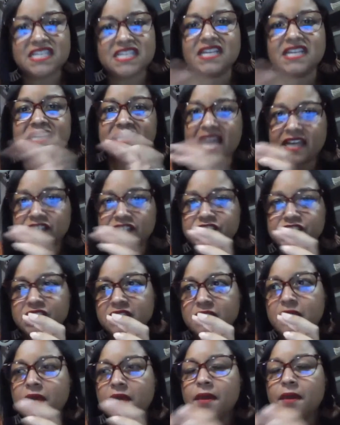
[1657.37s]
The connection
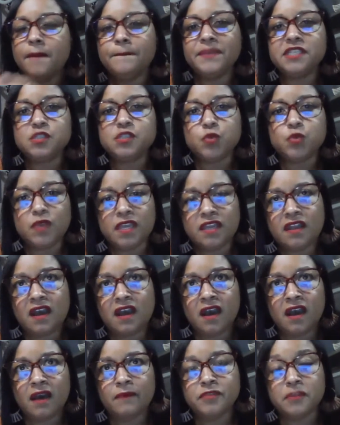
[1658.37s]
between
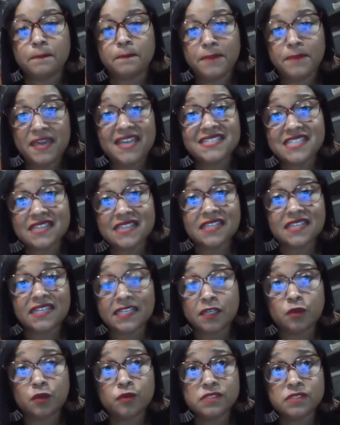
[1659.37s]
the bigs and the
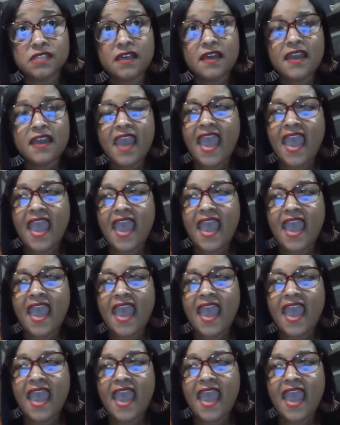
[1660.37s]
littles,